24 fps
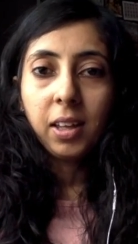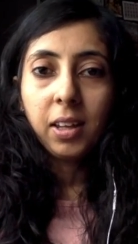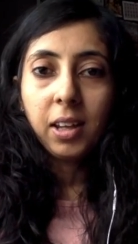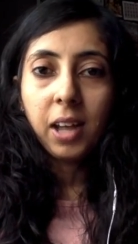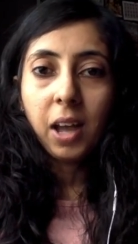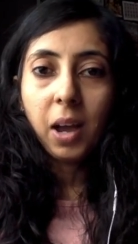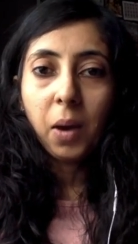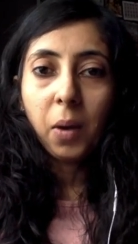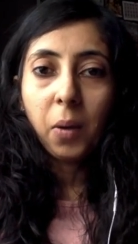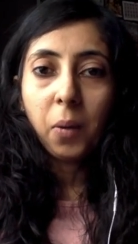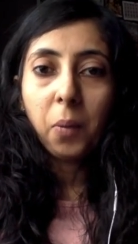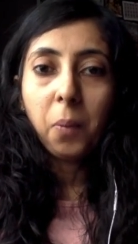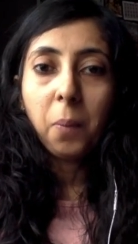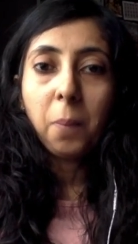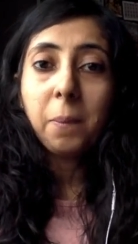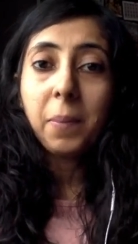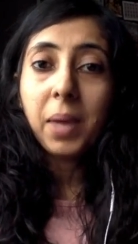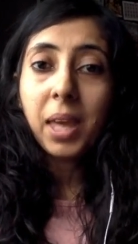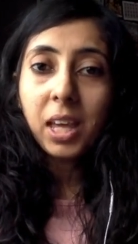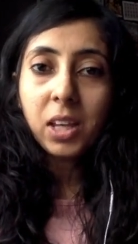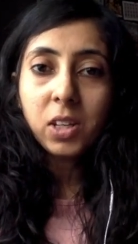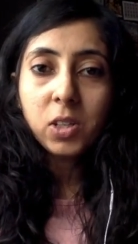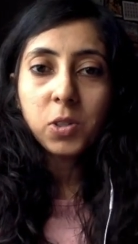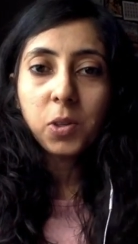Now,
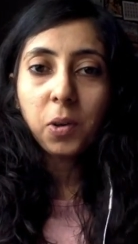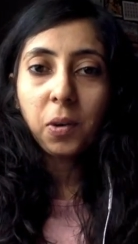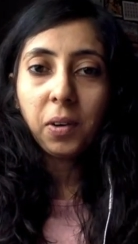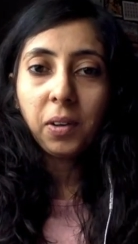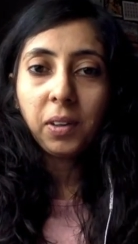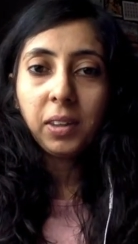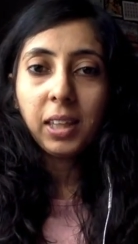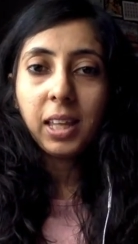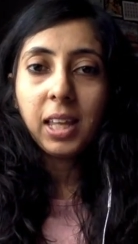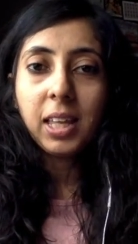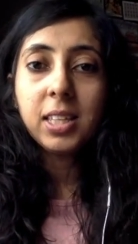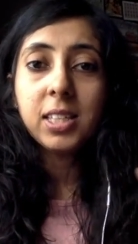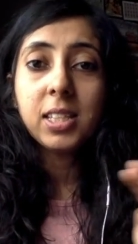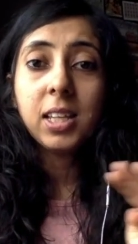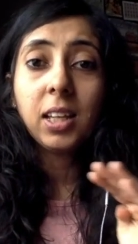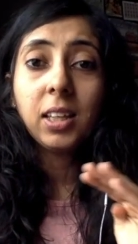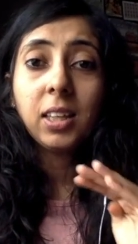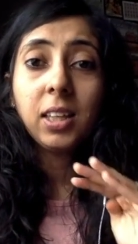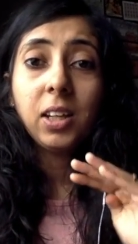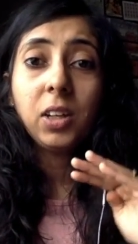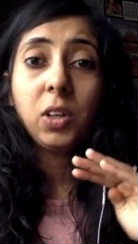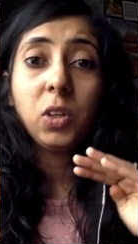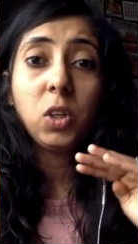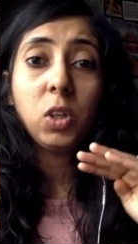make sure these are
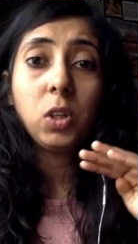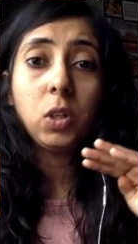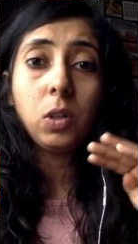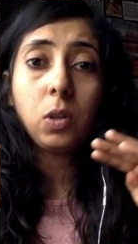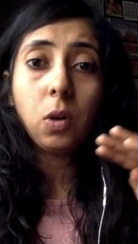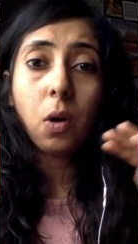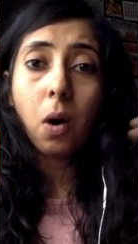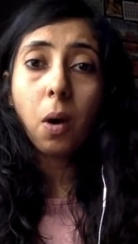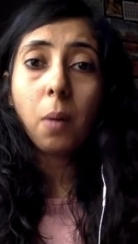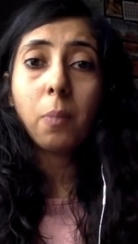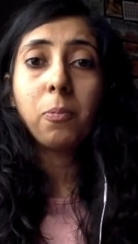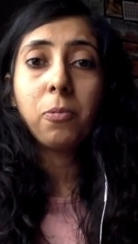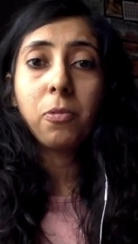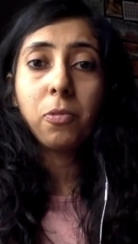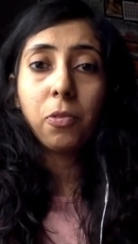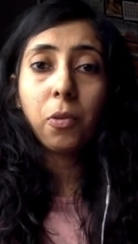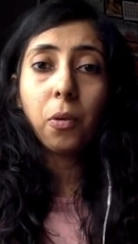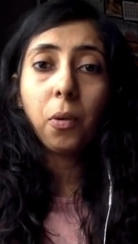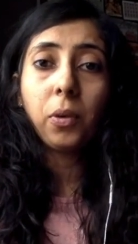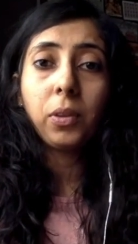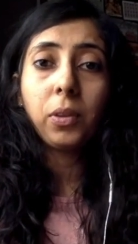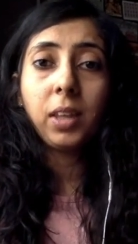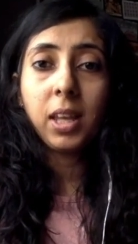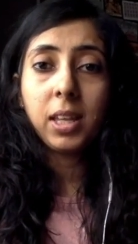the top
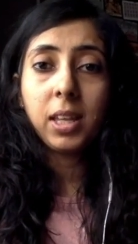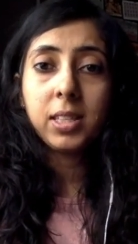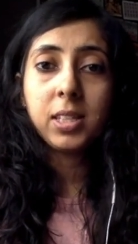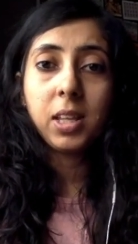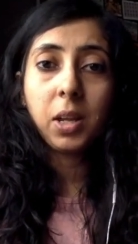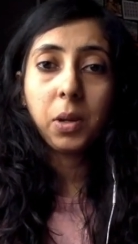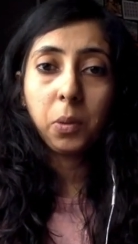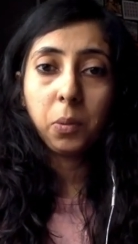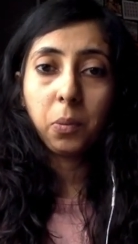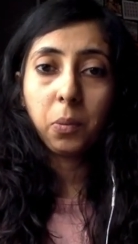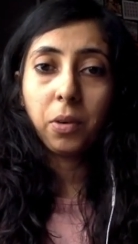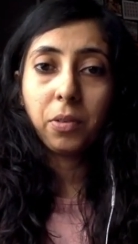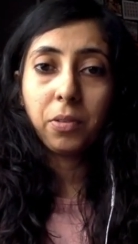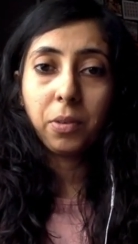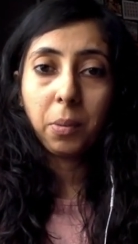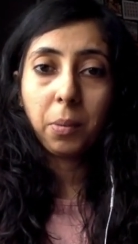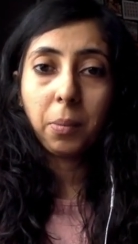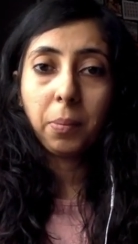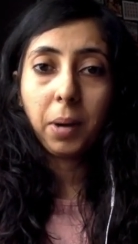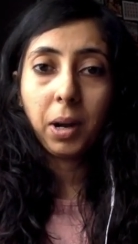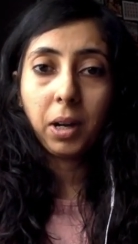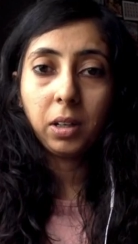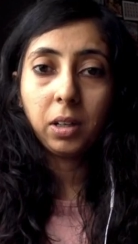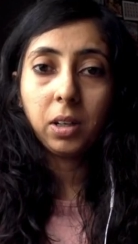four things that you want from
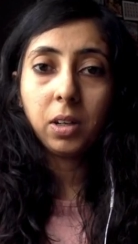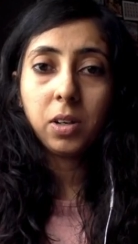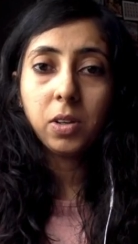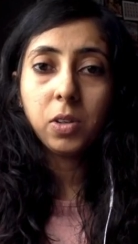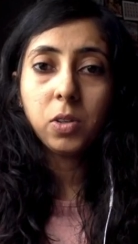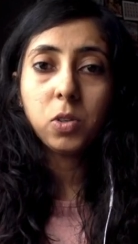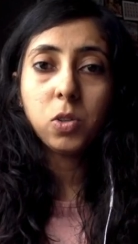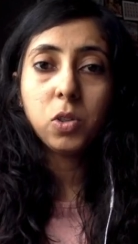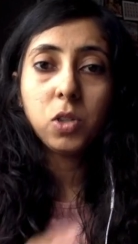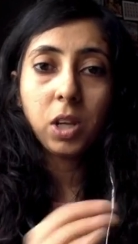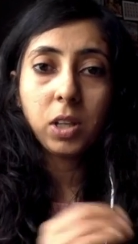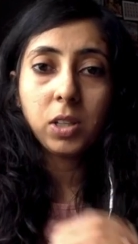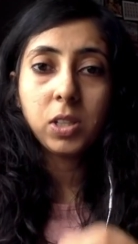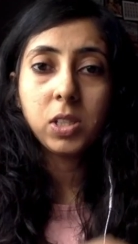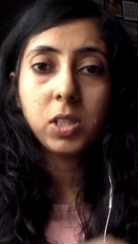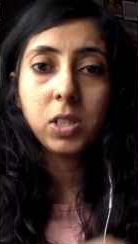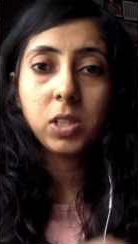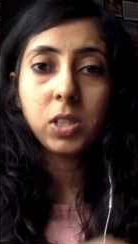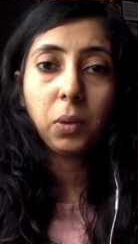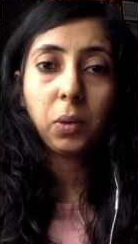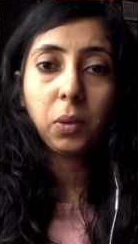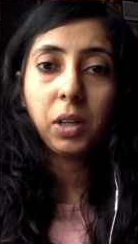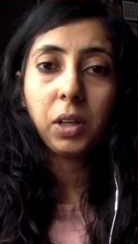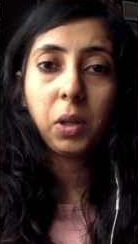a partner, just
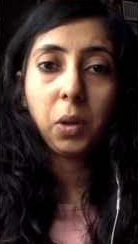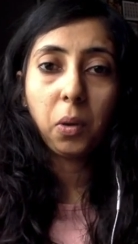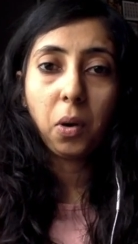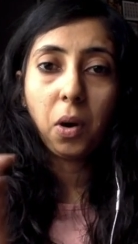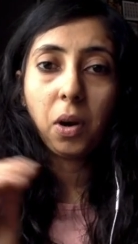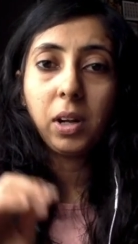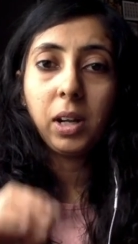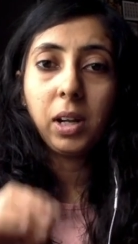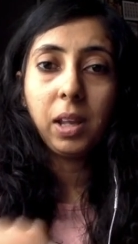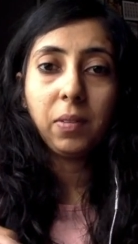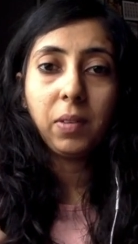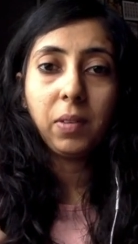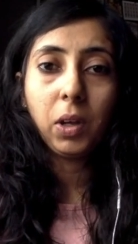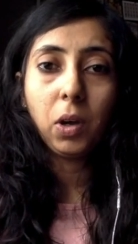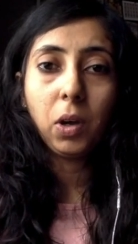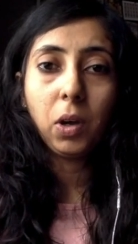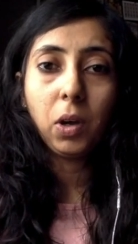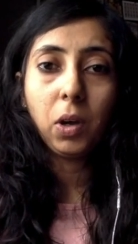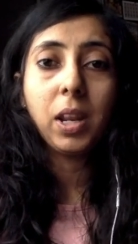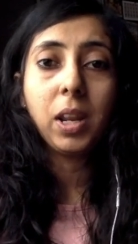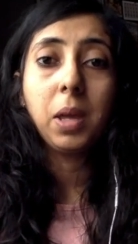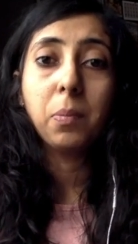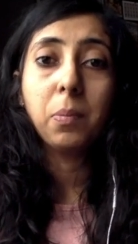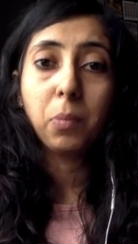so that you're not leaving
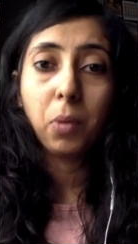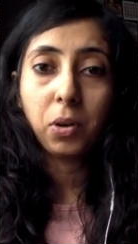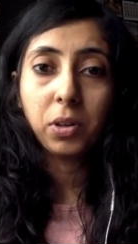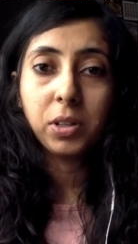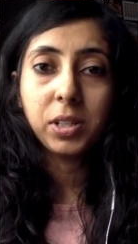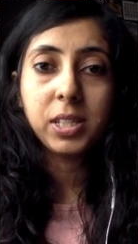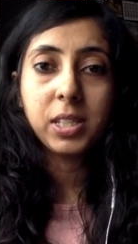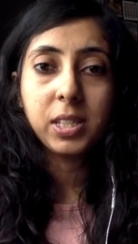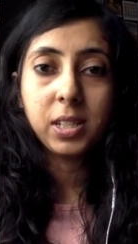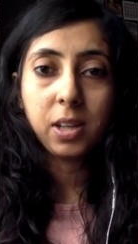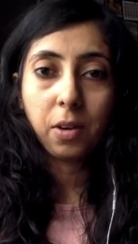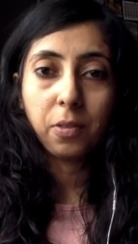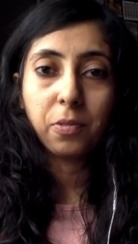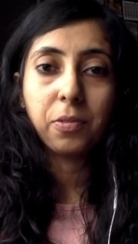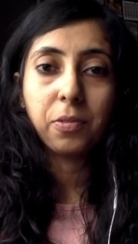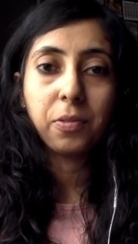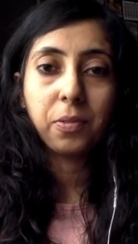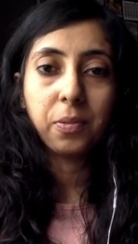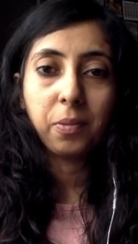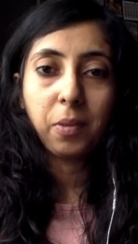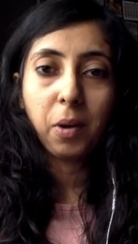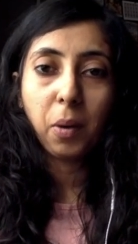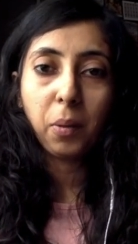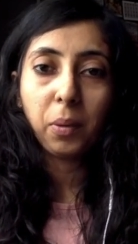off any important stuff,
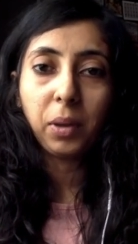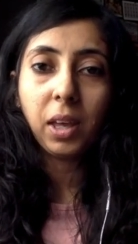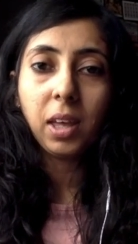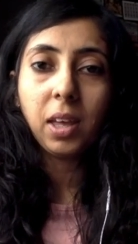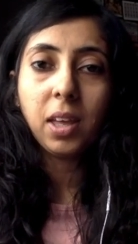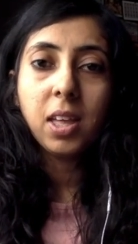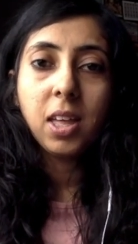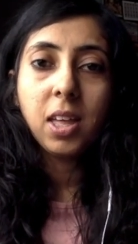okay?